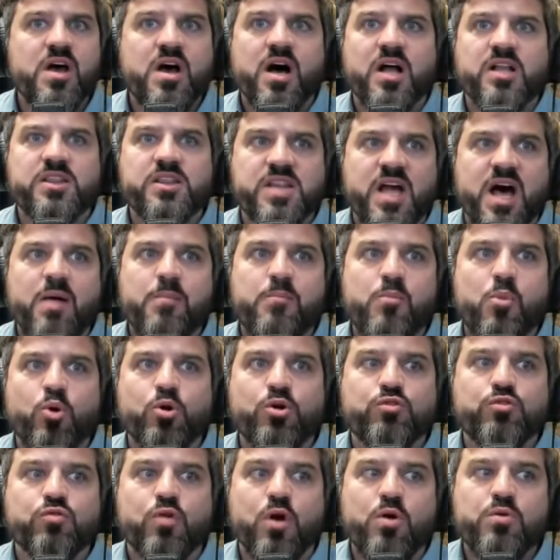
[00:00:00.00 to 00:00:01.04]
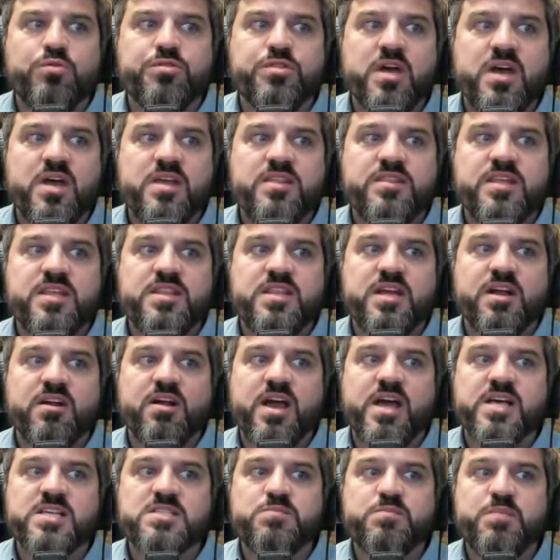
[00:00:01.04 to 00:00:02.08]
a lot more growth than there
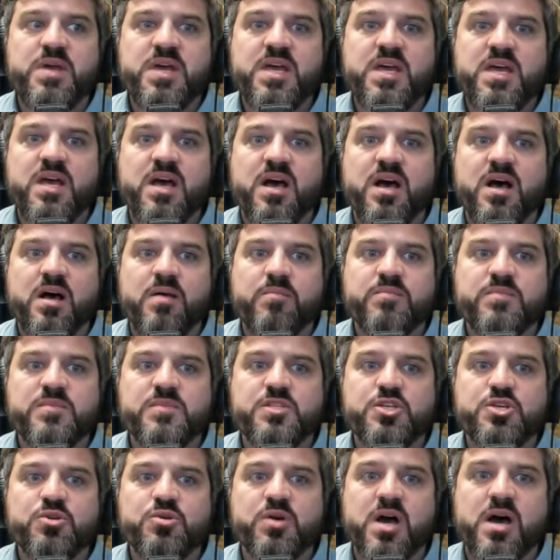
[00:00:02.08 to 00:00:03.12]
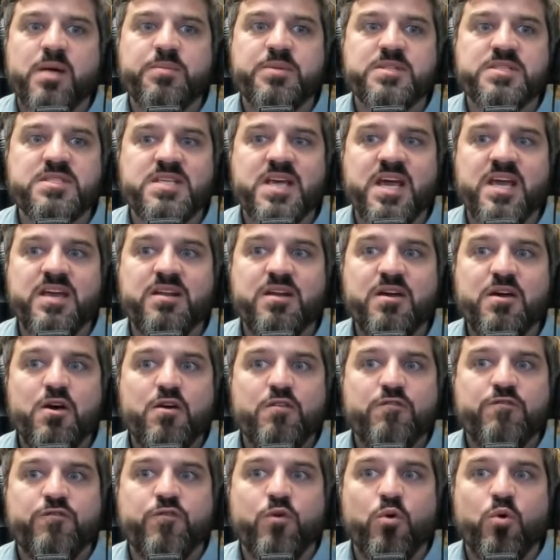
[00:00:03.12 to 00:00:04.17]
has been, to compensate
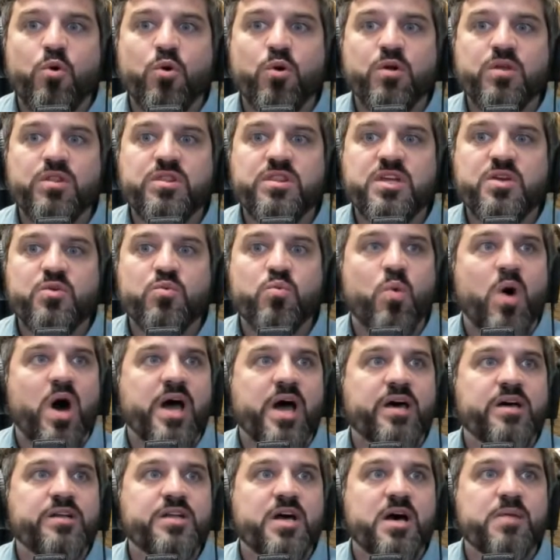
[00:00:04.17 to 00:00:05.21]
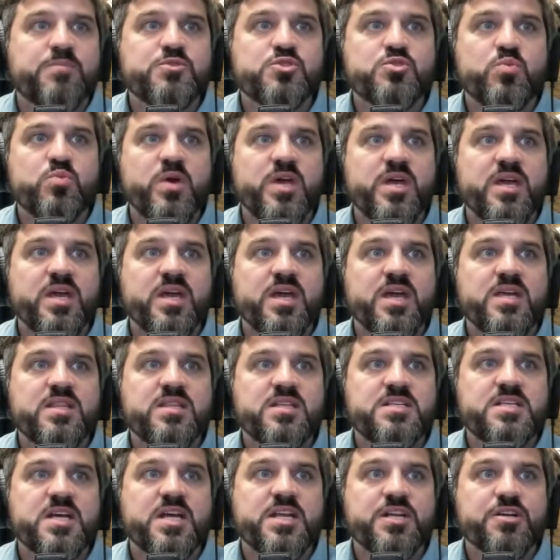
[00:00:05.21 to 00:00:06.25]
for the wild upswing in
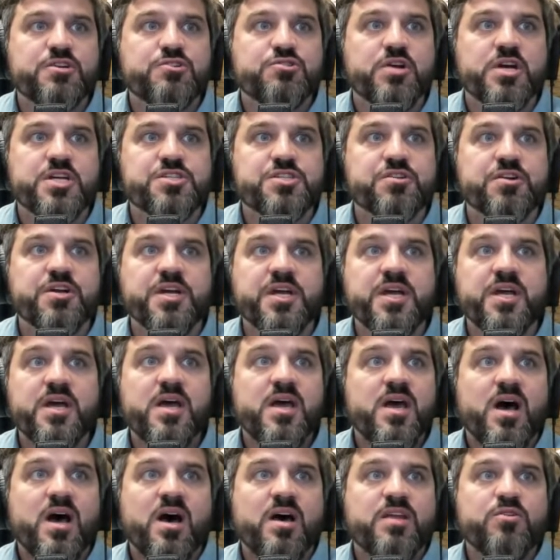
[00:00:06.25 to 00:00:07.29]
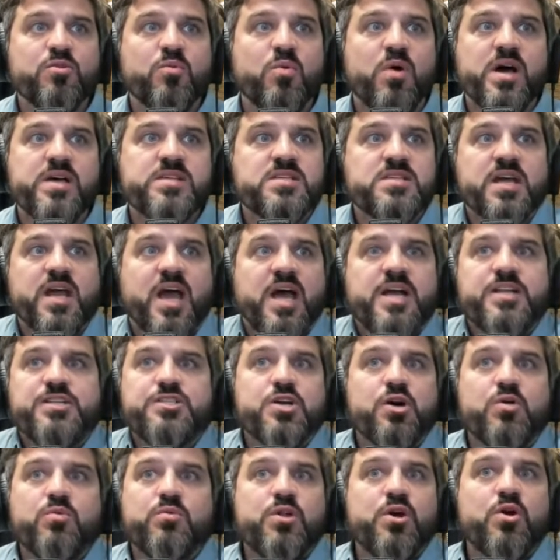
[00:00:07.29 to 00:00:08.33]
the 10-year treasury. Otherwise, like, I
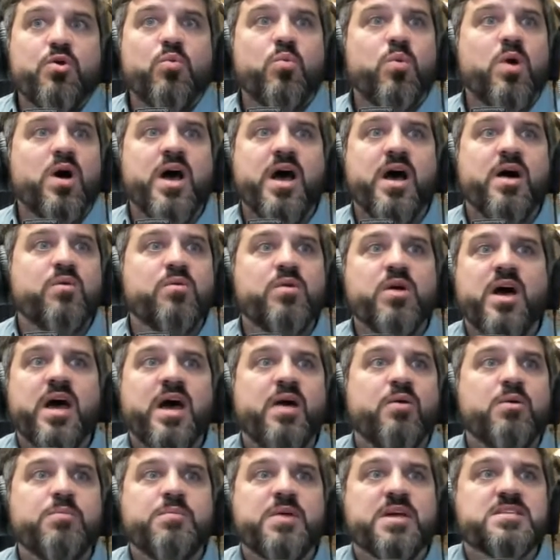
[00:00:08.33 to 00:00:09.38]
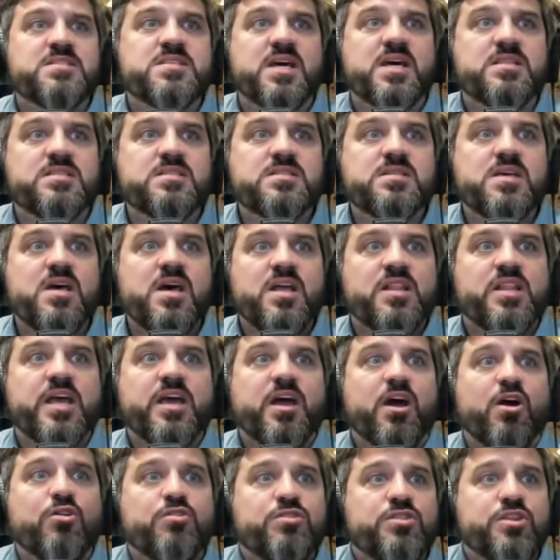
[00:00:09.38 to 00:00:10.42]
don't know how it makes sense.
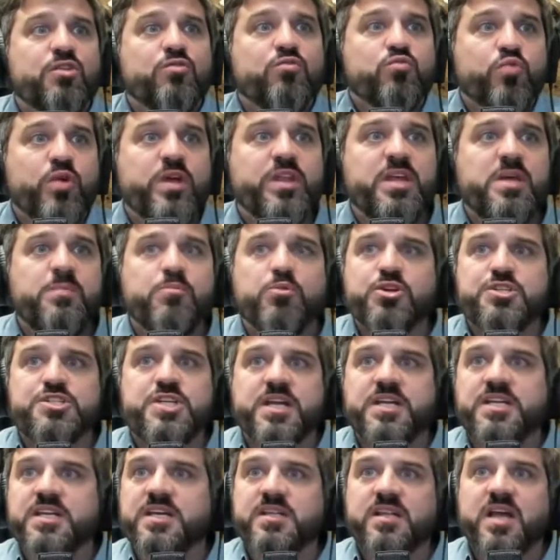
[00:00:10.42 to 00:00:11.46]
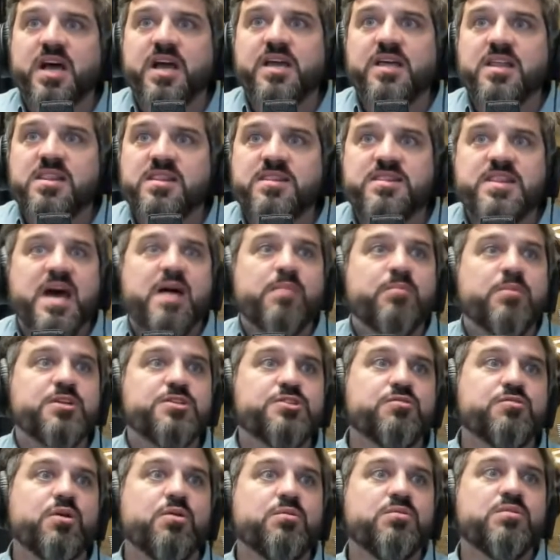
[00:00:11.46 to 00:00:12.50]
Like, they're really predicting like that
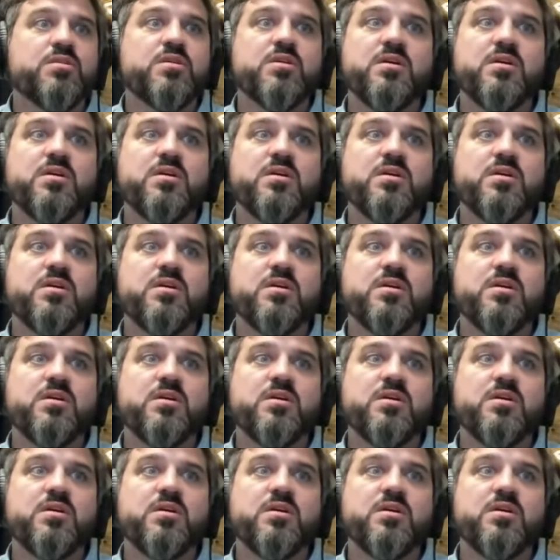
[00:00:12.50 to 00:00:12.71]
much growth.